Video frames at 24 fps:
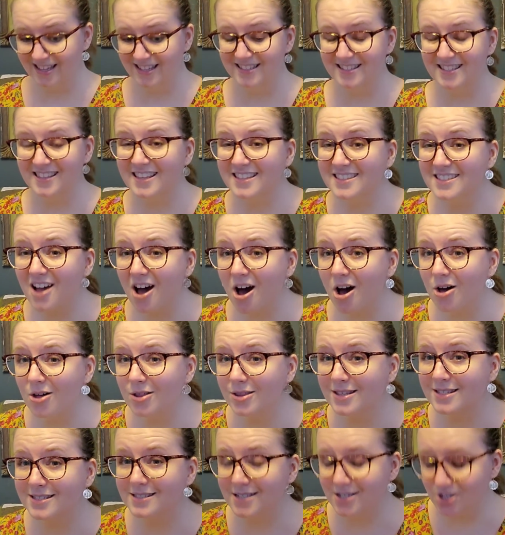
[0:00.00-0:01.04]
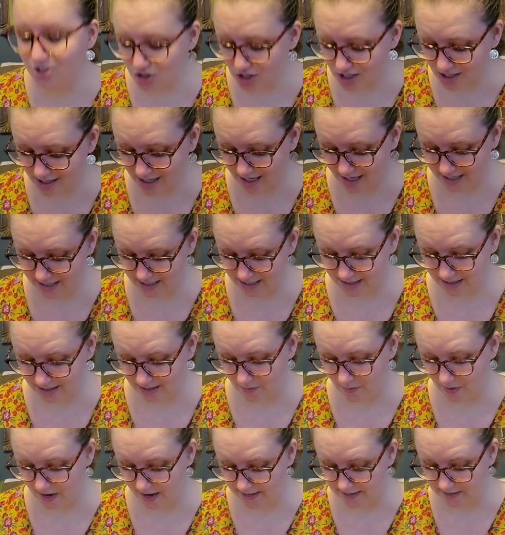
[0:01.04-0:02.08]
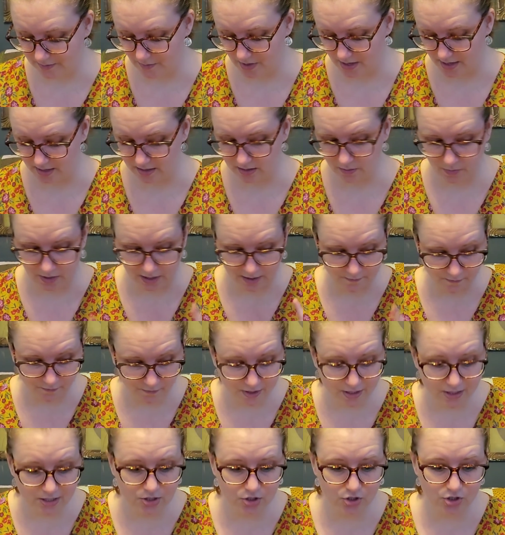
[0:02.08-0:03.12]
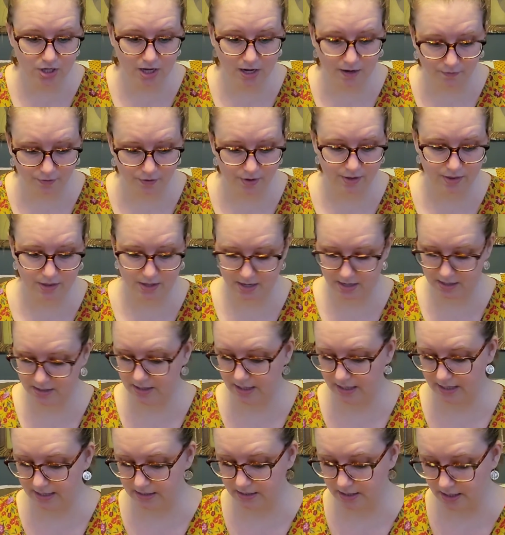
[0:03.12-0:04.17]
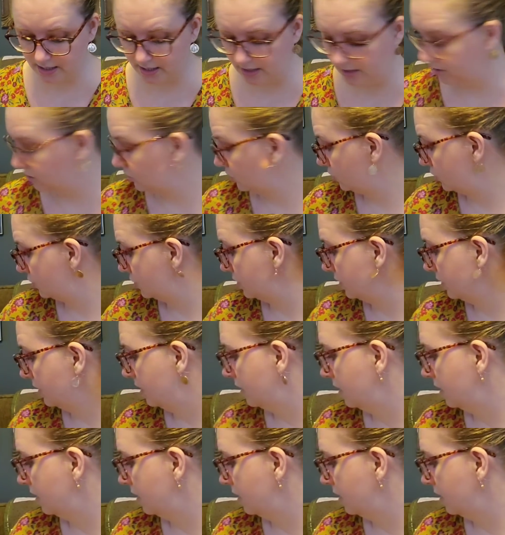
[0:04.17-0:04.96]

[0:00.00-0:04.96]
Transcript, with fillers: So that's all the stitching that I did in the past month, but I finished everything that I touched